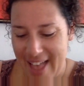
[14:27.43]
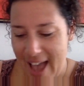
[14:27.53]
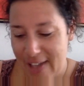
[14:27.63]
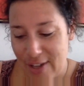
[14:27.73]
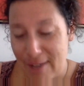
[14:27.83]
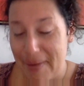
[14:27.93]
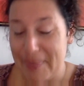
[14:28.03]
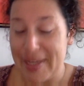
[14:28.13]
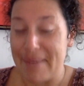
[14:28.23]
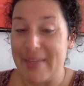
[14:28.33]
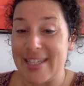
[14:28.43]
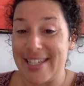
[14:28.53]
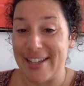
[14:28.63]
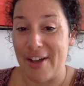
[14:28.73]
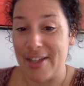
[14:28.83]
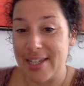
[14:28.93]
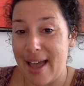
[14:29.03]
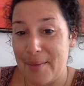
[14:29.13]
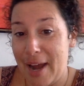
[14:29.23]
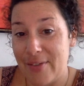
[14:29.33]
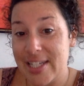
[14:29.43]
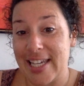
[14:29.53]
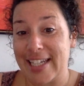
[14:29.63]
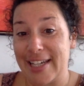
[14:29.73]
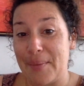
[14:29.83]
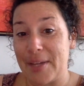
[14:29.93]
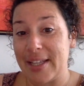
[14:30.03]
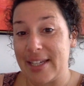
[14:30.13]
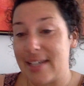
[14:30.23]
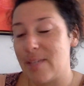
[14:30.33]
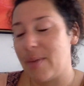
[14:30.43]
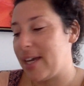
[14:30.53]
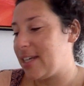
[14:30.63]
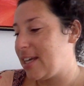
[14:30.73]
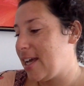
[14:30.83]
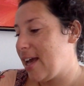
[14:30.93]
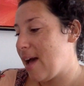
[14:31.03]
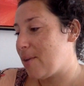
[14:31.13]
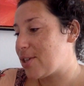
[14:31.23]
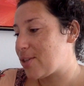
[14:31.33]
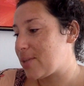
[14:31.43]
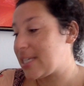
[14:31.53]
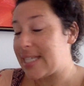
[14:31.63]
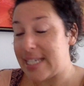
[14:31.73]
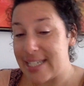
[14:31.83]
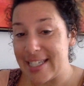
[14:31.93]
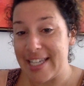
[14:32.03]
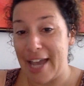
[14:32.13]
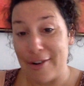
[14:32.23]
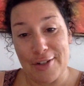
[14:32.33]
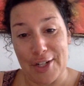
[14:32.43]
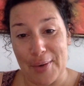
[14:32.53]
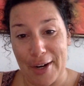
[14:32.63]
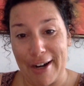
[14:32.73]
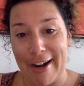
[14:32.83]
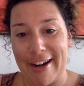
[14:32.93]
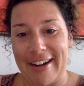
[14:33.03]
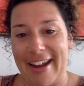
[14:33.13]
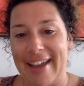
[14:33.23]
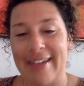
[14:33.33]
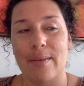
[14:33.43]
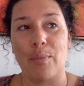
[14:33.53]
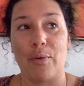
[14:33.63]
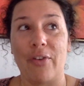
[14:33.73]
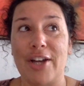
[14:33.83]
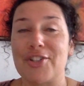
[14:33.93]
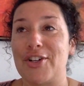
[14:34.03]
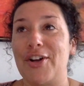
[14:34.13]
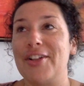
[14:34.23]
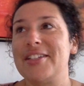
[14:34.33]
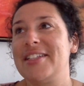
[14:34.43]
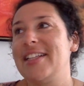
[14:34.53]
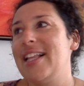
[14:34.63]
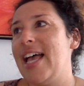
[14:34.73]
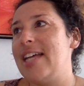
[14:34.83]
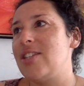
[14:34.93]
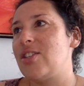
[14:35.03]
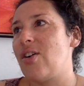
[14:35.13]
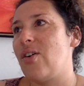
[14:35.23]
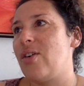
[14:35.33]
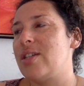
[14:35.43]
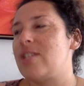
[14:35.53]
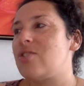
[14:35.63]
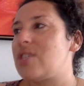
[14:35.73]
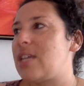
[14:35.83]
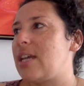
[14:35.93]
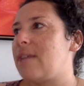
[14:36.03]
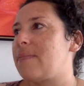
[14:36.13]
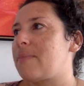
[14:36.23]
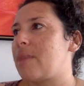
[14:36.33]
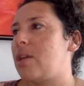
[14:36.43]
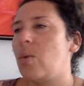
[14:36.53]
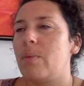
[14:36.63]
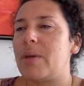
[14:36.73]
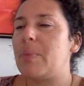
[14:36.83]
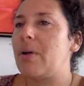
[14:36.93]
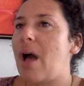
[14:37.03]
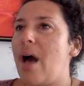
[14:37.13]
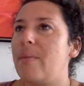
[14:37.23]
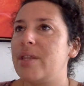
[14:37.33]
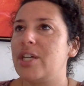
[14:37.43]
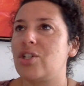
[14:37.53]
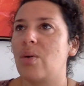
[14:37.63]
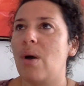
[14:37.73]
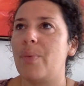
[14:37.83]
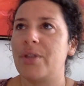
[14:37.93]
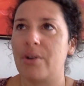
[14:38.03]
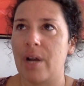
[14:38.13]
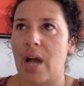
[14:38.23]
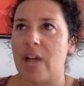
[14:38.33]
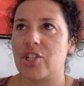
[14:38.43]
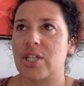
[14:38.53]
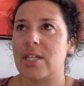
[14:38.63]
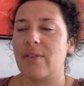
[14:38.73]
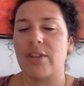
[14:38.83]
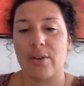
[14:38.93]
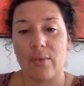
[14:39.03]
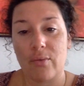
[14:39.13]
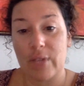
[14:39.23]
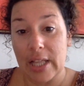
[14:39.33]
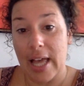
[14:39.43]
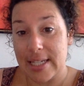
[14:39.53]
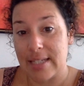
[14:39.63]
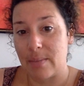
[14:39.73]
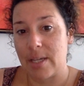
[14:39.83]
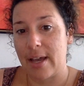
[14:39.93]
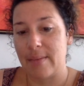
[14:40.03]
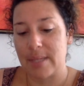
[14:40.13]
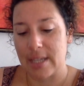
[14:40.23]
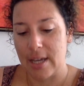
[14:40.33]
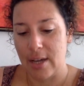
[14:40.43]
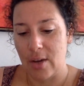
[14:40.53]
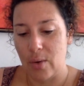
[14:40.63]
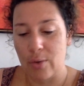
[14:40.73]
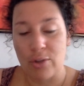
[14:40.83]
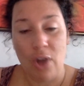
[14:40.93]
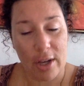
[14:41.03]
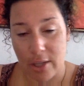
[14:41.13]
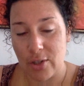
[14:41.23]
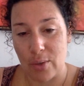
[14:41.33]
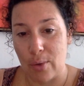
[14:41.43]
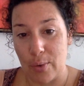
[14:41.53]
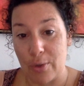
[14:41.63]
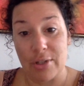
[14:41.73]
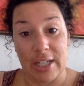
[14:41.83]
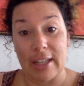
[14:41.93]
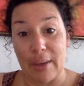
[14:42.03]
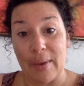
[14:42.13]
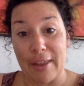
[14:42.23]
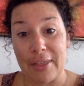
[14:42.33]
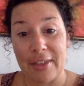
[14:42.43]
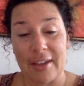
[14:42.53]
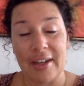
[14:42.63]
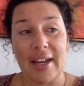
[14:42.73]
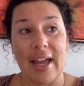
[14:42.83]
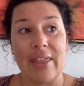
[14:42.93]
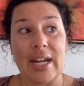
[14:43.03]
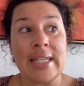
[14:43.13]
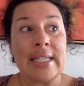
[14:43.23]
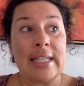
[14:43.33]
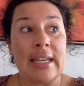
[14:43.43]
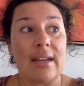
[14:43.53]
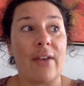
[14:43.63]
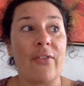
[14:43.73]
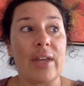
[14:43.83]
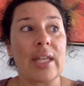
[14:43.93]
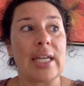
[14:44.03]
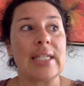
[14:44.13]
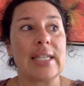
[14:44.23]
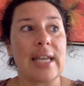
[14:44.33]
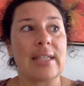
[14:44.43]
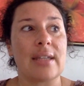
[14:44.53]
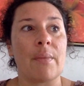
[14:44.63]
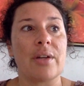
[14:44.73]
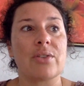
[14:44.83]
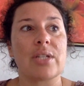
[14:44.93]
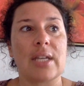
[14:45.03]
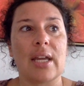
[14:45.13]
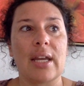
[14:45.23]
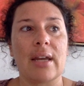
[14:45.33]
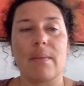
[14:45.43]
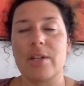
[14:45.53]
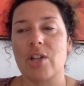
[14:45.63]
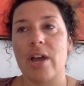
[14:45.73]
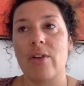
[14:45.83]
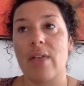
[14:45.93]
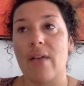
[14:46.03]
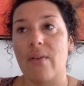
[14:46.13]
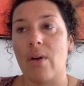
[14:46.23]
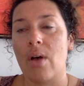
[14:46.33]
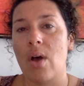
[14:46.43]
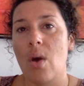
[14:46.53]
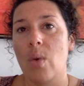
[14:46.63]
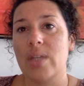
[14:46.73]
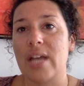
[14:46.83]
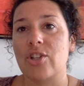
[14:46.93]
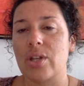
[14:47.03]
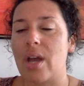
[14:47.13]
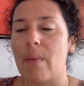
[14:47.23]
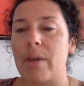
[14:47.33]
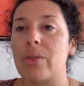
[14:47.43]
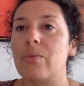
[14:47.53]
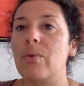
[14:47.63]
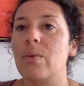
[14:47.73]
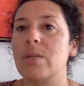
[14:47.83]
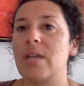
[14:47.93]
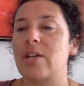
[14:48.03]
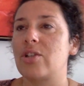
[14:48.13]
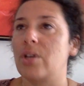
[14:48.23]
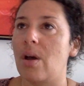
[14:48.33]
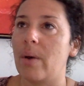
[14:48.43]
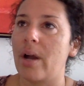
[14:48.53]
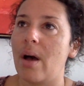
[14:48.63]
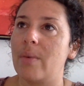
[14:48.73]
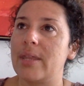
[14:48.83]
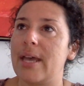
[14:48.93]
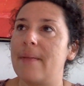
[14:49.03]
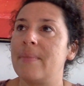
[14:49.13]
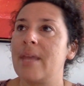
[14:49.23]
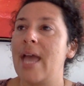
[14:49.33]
I talk about being a mystic all the time and having psychic abilities, but I'm also a seasoned energy worker and professional. And so it's interesting, when people come and they show up with their unconscious stuff, they don't realize sometimes who they're talking to or who they're dealing with. And that I see and I feel and I sense and I'm understanding at a much higher level what's actually coming through and what's actually going on with them.